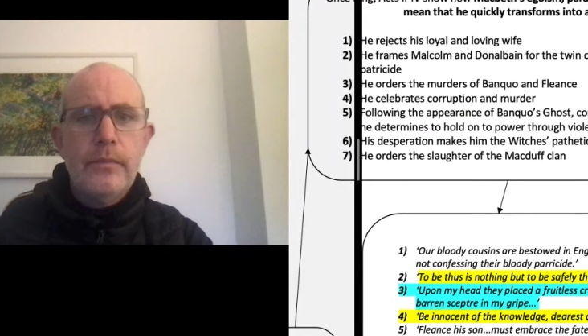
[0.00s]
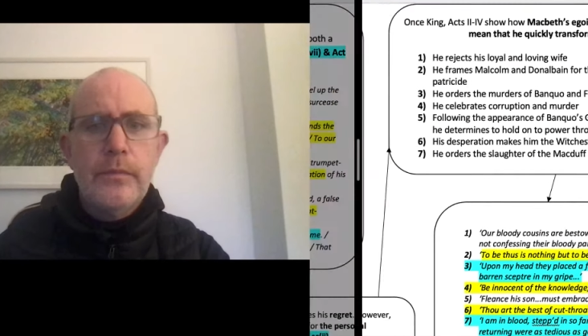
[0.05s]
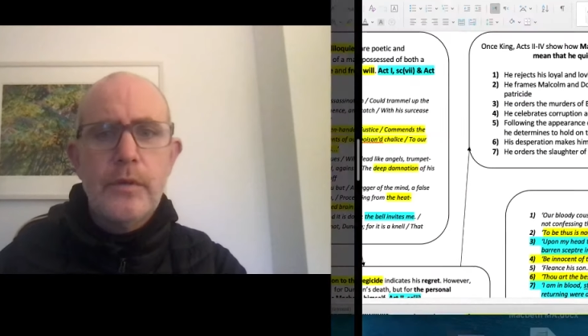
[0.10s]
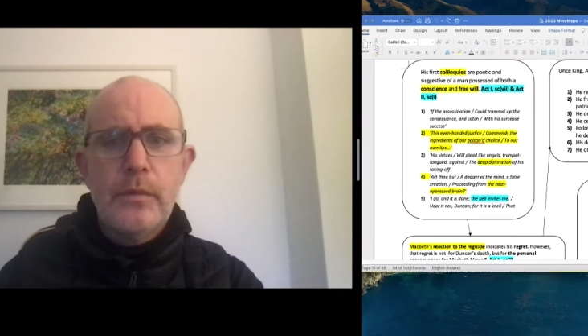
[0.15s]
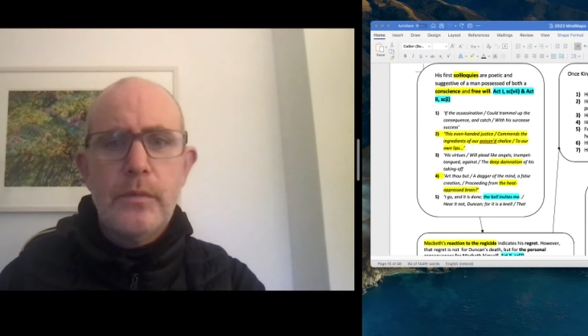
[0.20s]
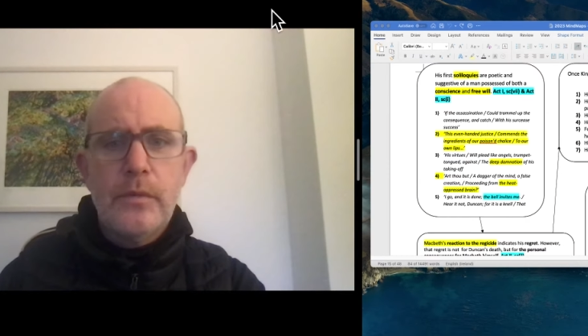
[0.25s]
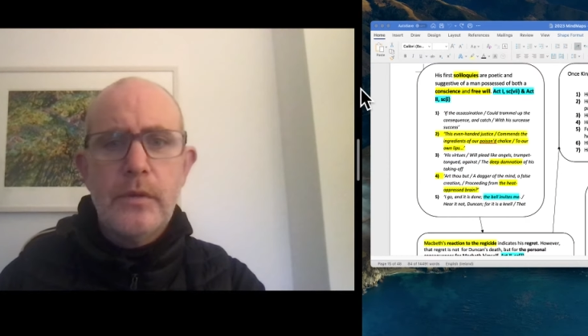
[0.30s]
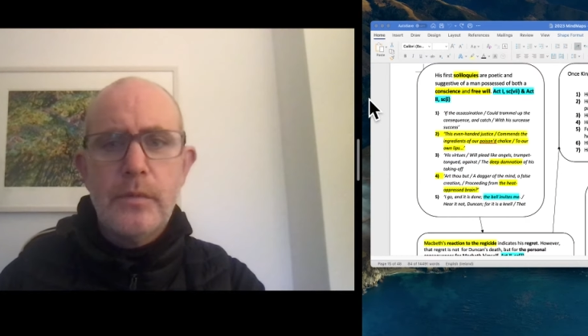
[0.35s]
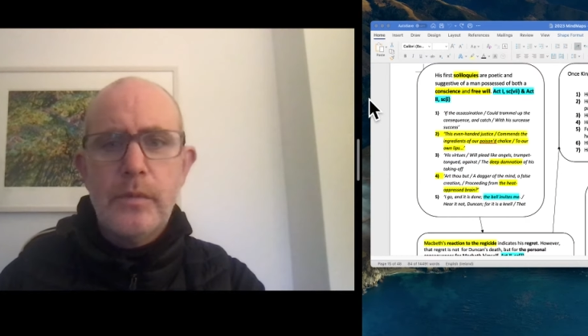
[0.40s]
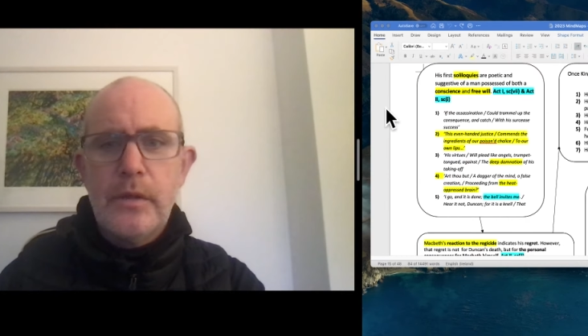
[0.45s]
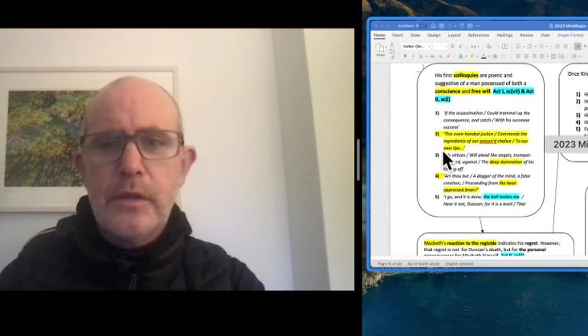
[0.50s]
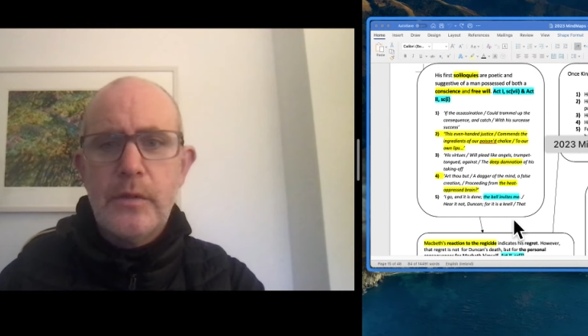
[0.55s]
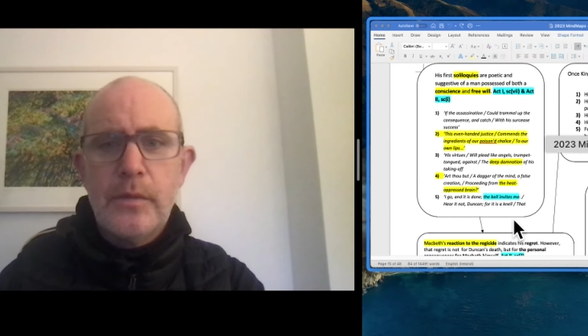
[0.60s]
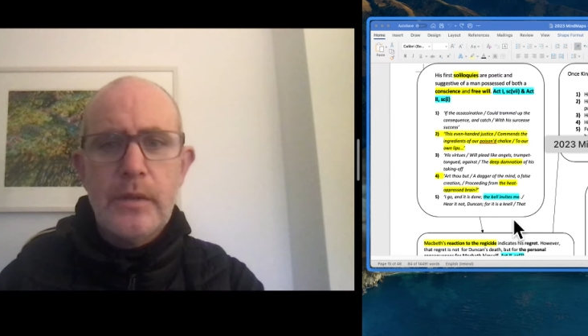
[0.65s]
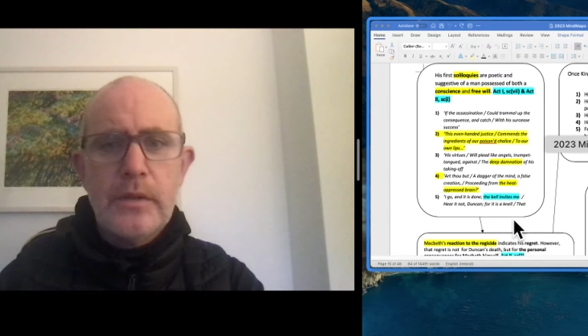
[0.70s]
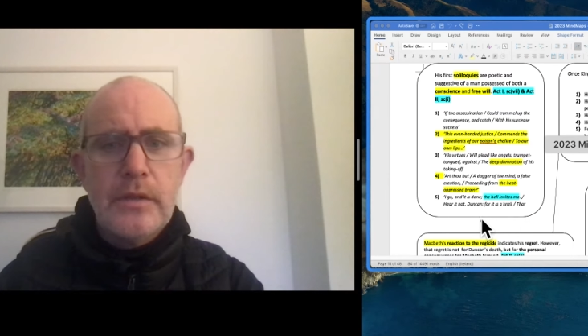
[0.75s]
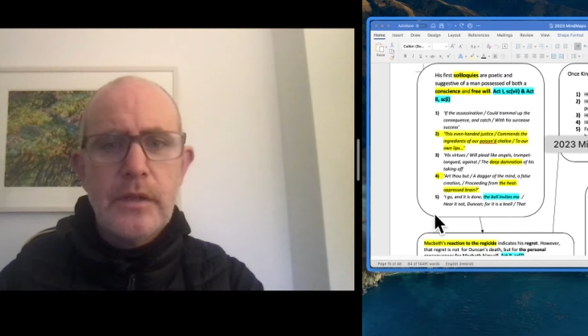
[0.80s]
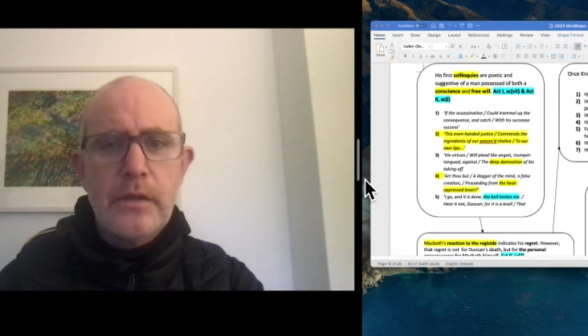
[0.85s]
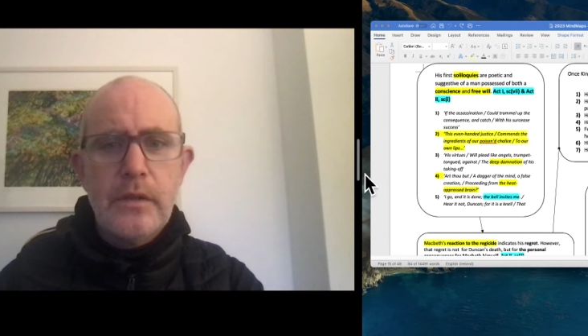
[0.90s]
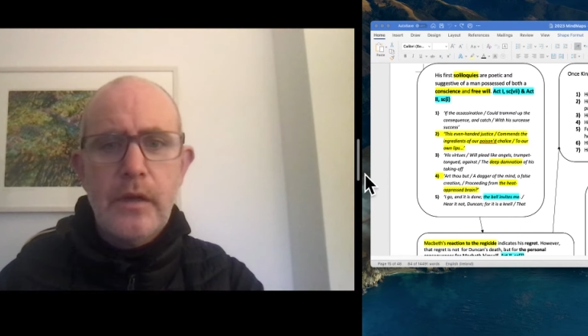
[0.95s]
Sometimes when you
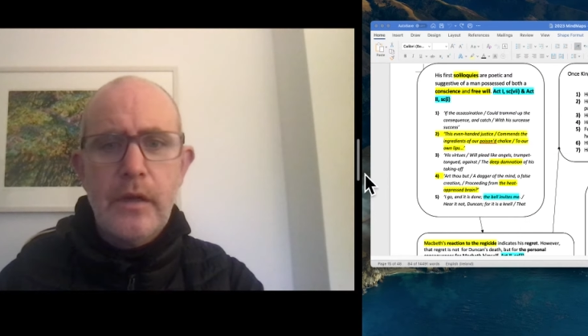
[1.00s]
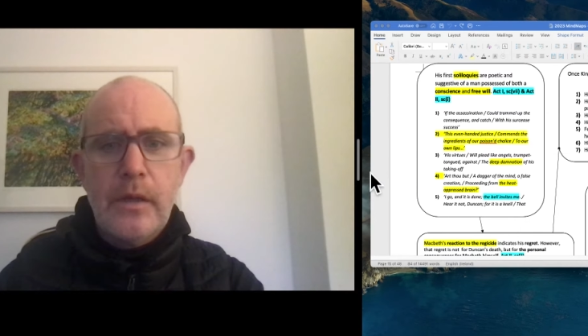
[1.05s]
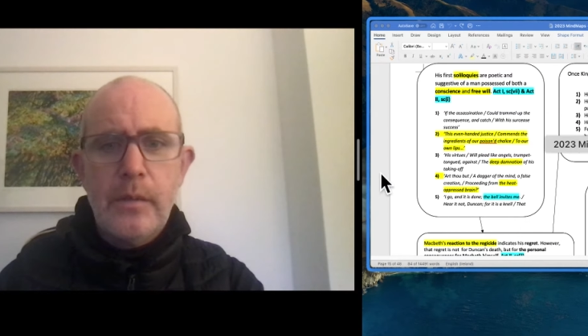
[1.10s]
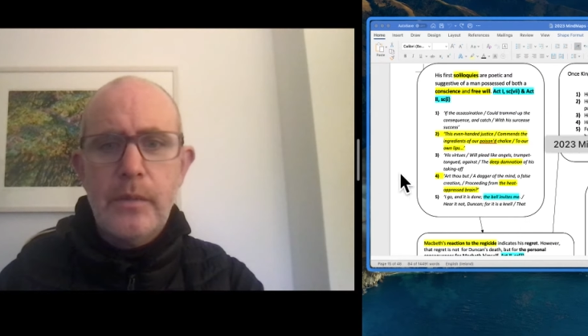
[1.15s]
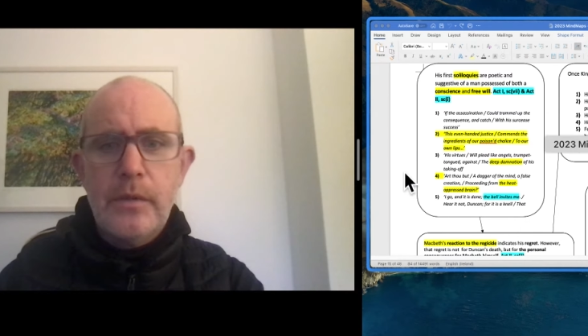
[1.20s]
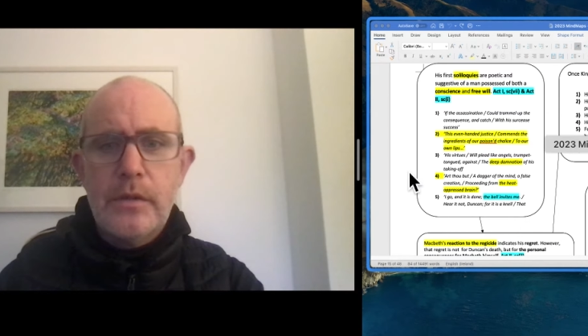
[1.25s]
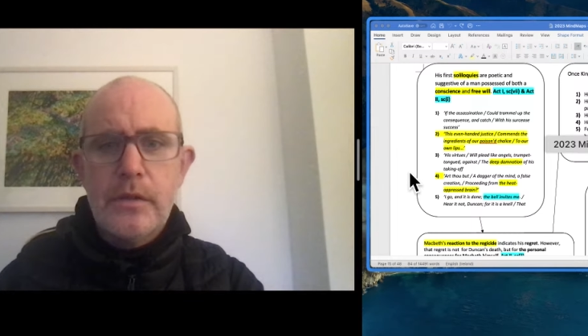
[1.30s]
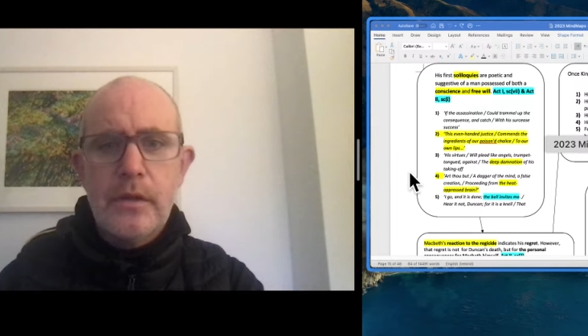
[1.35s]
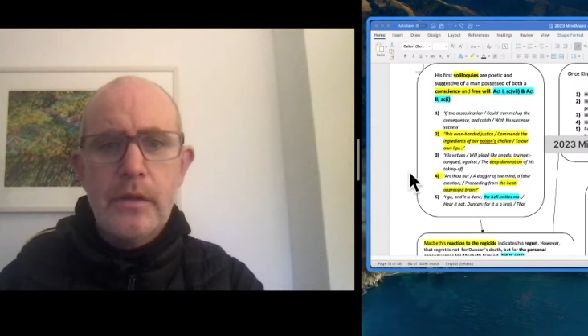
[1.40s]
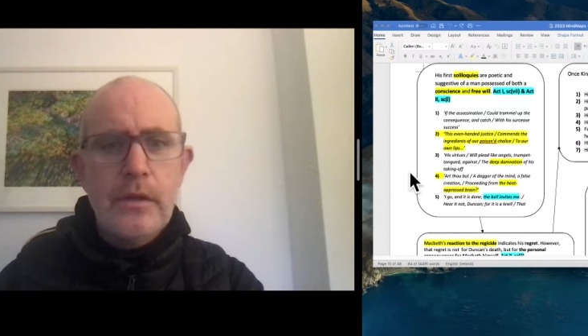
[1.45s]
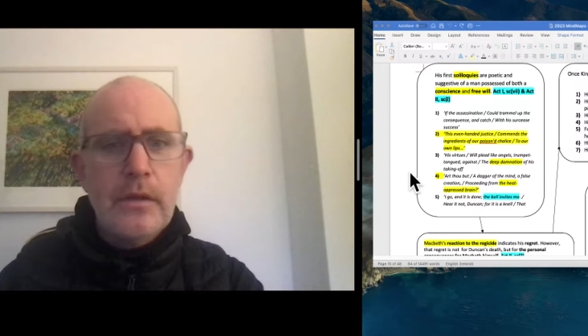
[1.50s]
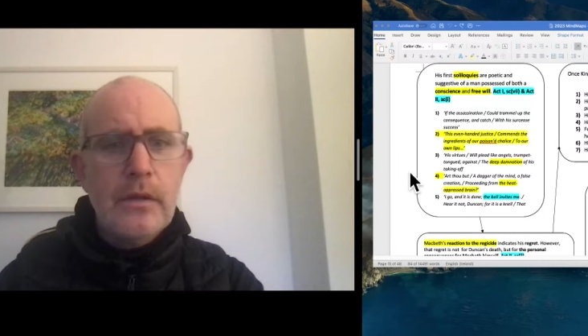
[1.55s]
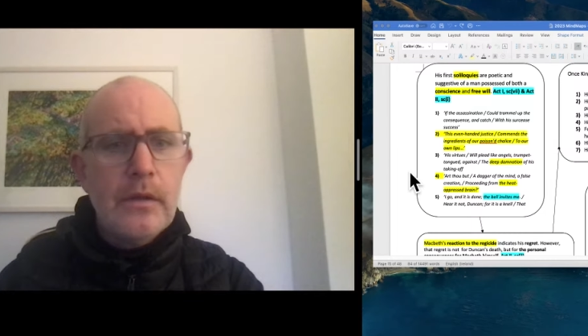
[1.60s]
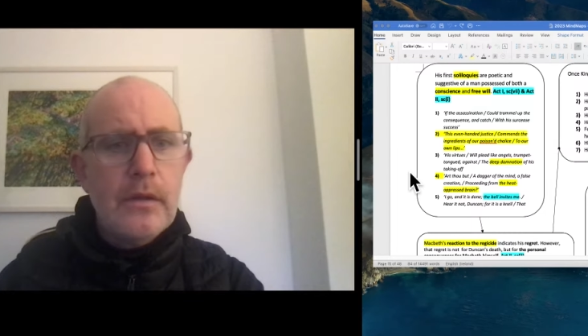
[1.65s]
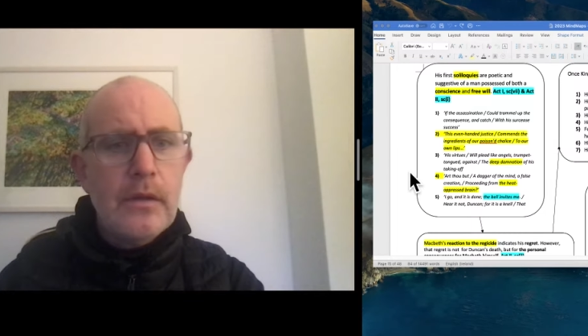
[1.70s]
switch to documents on